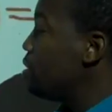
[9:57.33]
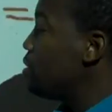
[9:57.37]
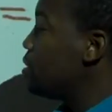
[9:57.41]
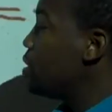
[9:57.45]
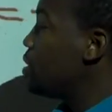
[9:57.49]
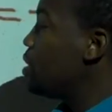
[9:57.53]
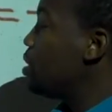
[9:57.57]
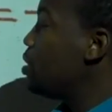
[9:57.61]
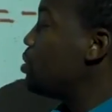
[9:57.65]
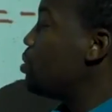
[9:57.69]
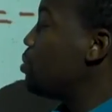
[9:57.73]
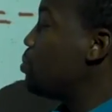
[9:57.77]

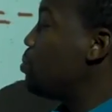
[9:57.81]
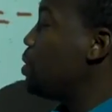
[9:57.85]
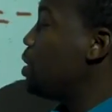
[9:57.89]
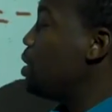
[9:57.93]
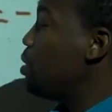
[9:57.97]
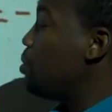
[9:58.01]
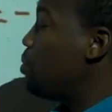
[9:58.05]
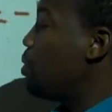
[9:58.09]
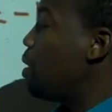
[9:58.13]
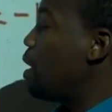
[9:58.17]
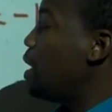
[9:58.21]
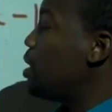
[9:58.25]
So this will
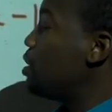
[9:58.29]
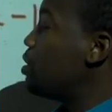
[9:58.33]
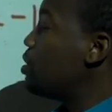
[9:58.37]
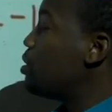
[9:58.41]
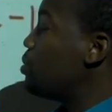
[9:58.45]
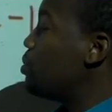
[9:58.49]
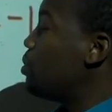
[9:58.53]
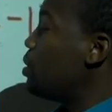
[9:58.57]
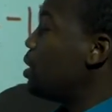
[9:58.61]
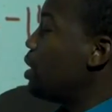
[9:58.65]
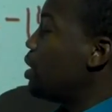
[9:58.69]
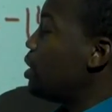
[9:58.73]
be y
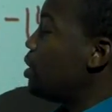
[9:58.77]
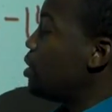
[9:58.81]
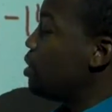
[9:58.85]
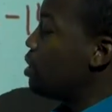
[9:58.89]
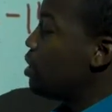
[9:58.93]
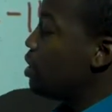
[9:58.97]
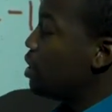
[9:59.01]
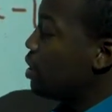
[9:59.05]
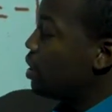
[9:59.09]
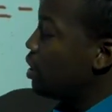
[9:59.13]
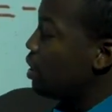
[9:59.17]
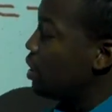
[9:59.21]
squared
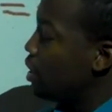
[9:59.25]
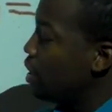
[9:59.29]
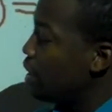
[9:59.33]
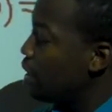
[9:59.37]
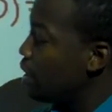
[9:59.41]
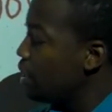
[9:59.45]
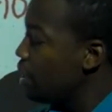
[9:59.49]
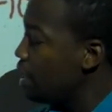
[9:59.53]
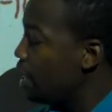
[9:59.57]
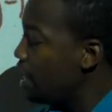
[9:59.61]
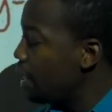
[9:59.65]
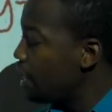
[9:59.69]

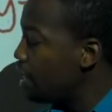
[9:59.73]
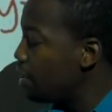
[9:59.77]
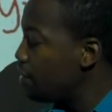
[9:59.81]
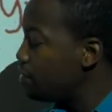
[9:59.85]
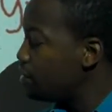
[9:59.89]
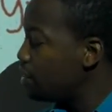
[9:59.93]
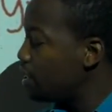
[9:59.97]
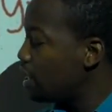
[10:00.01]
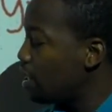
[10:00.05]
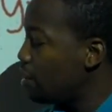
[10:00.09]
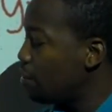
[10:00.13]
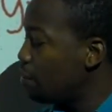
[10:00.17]

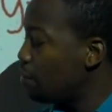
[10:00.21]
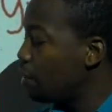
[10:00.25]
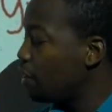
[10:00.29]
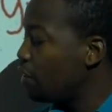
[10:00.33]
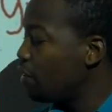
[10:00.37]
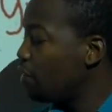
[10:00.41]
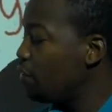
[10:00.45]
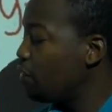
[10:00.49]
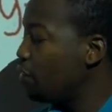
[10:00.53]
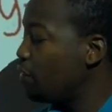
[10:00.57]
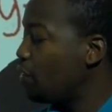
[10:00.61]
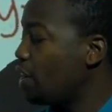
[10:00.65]
negative 10
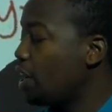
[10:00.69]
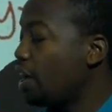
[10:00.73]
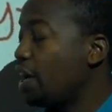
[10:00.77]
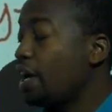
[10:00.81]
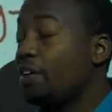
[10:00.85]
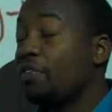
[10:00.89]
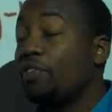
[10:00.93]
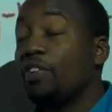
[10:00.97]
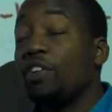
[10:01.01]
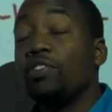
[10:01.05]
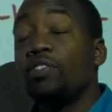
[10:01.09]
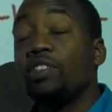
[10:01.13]
plus
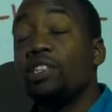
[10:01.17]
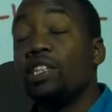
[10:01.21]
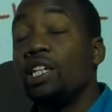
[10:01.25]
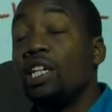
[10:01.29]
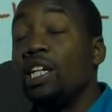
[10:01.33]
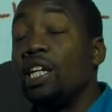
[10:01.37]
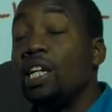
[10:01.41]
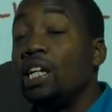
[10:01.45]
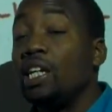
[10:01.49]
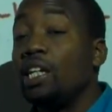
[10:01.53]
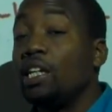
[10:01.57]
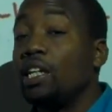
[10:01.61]

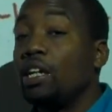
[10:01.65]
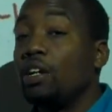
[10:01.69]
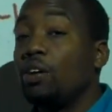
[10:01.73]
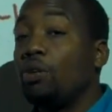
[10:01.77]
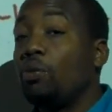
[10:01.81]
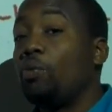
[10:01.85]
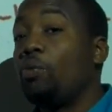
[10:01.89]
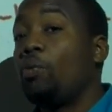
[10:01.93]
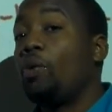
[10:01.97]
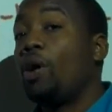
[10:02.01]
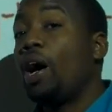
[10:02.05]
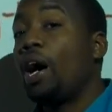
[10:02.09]

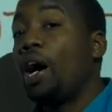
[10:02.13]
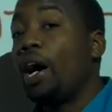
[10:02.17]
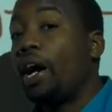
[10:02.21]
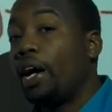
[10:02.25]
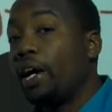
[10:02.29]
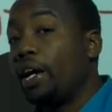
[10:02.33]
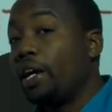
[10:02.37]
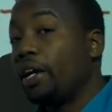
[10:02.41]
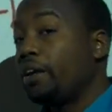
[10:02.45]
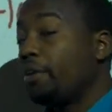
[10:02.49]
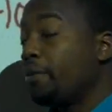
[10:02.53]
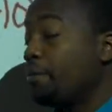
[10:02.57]

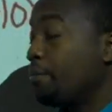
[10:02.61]
15y